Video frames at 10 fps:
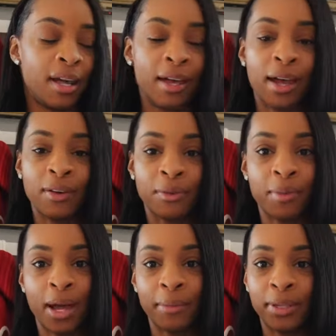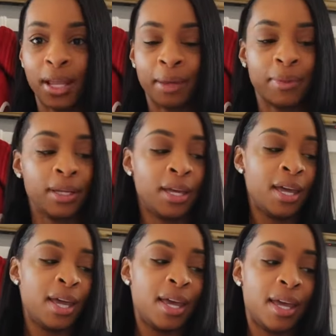I got it from Hobby Lobby,
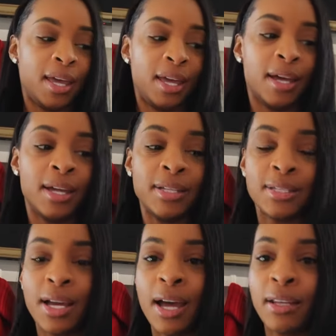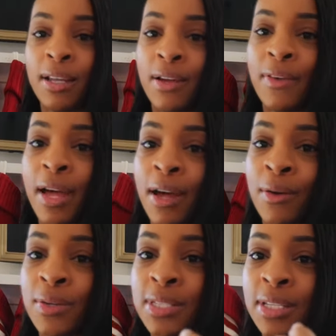and I love
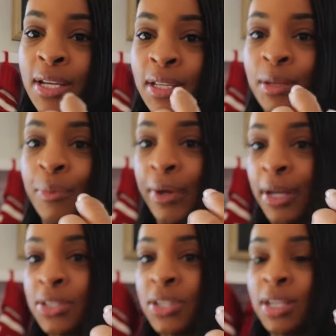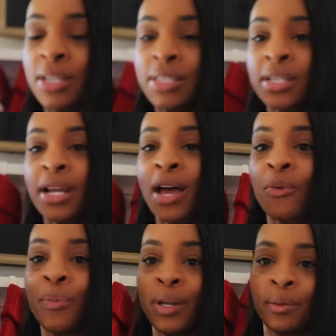how skinny the branch is and how
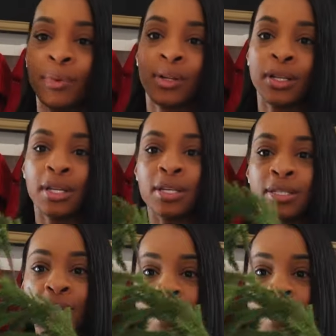bendable it is.